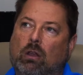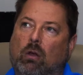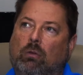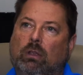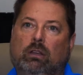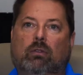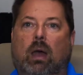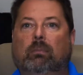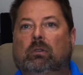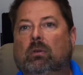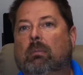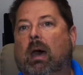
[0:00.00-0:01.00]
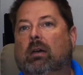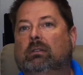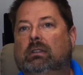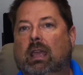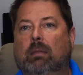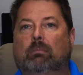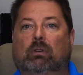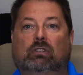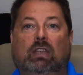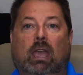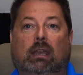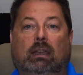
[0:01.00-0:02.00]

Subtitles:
only drop to about 10%,